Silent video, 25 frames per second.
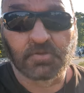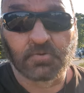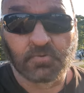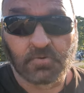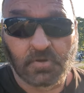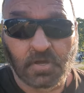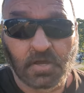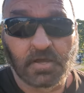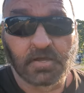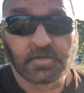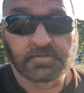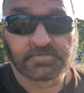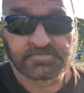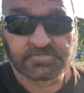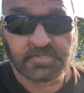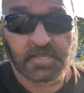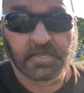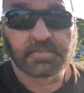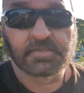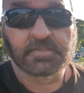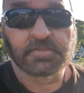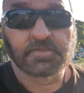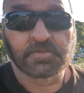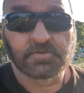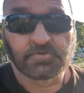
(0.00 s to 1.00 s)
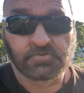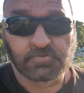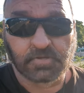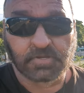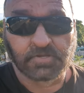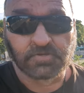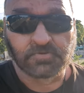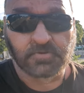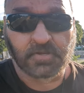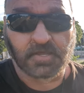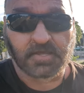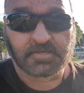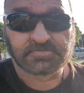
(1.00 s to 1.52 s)
the wrong side of the train
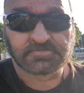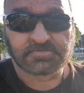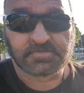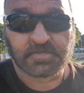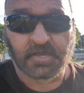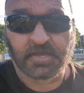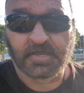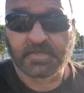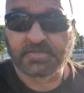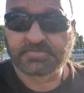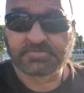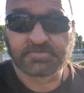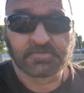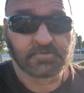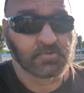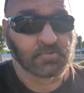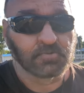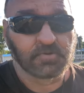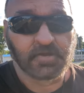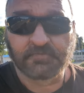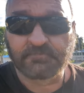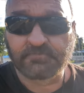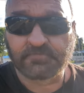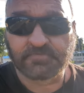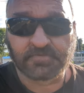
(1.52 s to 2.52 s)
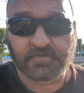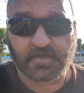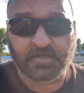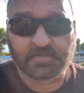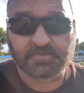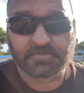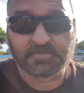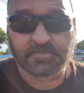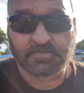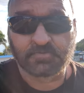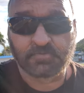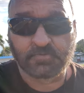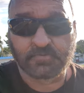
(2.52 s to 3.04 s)
tracks, guys. Whoever thought
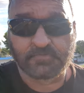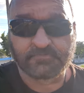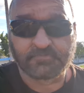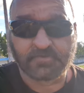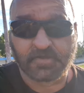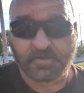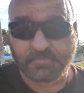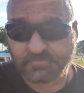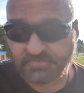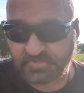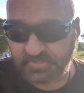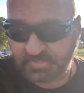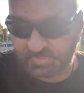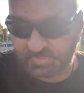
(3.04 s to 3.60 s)
it would have come to